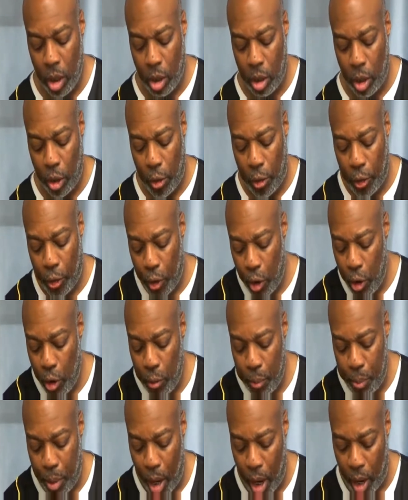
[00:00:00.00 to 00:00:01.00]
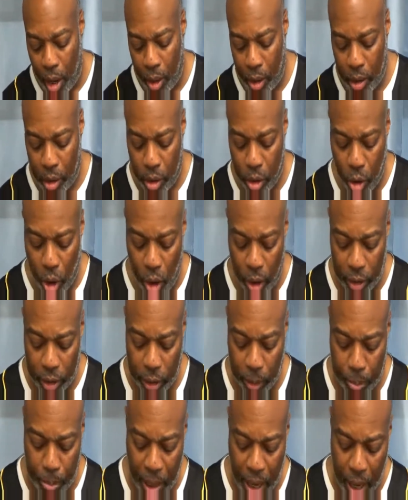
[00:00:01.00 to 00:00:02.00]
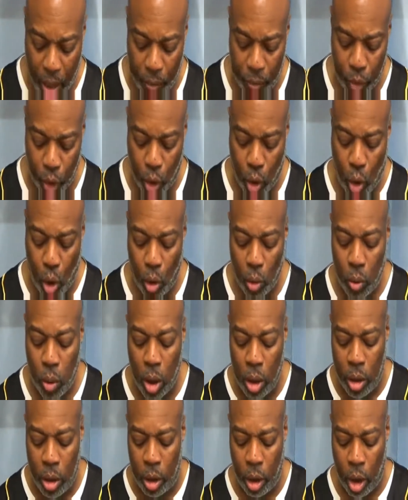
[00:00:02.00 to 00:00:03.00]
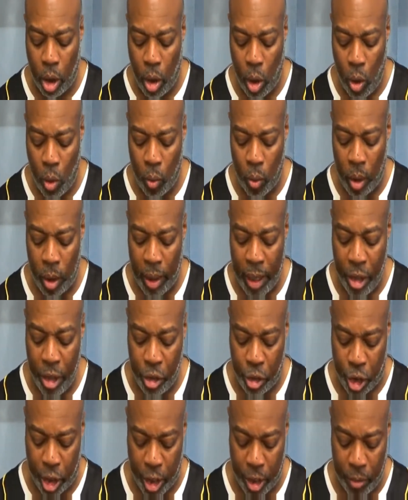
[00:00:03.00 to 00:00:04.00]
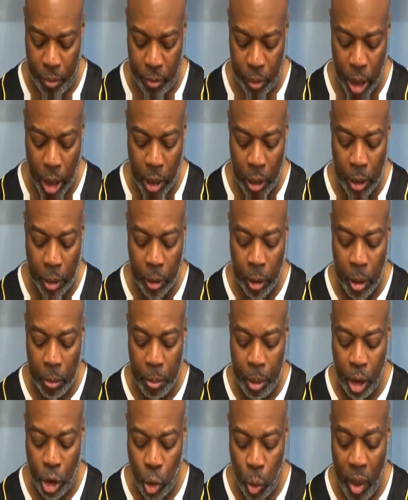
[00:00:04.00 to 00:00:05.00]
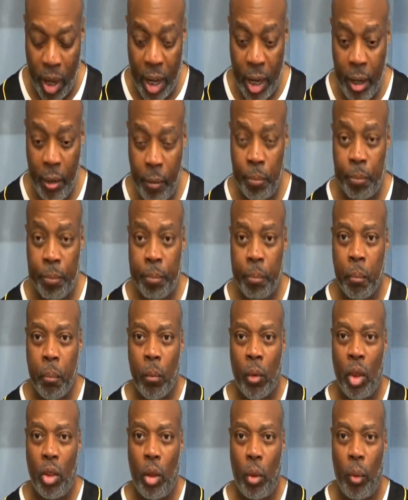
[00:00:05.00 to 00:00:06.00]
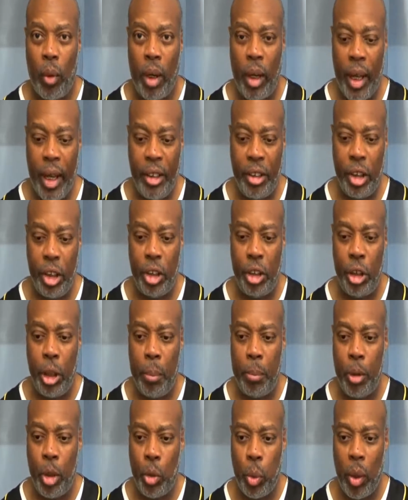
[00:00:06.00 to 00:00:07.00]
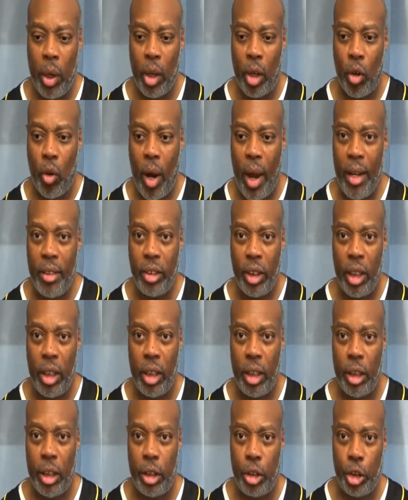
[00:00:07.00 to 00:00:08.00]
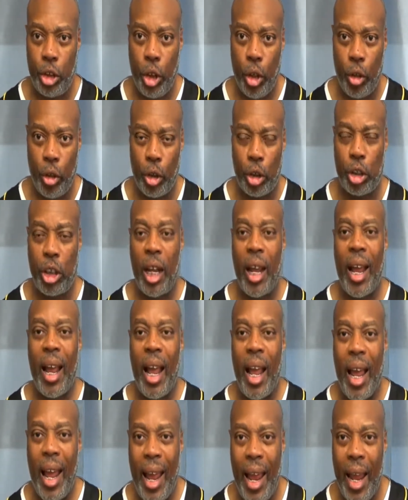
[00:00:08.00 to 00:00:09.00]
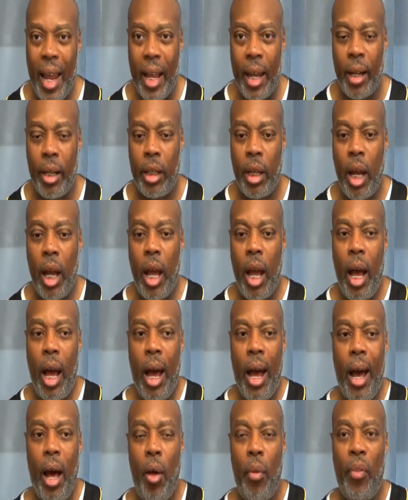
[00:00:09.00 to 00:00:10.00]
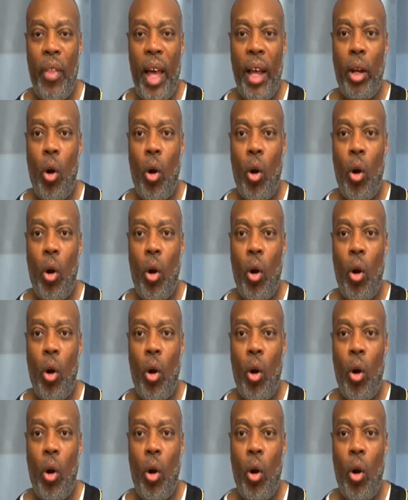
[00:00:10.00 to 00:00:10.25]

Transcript: The third part talks about the correlation between the relationship between Christ and his church and how that